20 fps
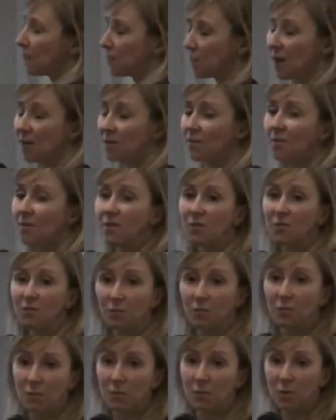that pattern is
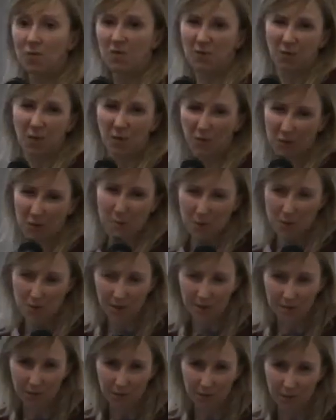used
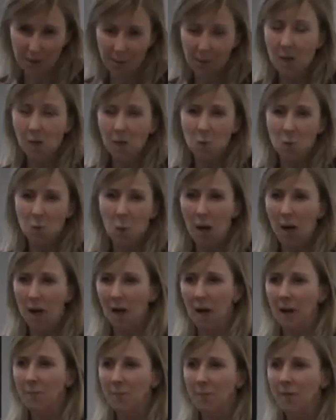50% of the time. So,
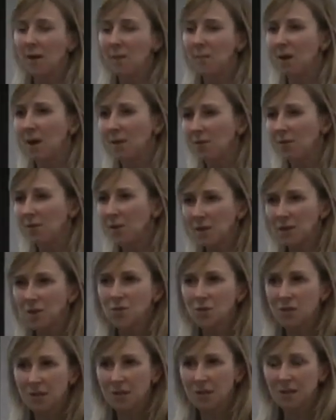I mean, I'm very
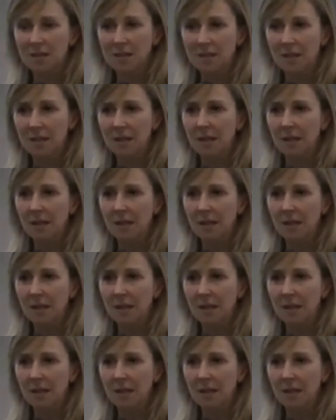interested in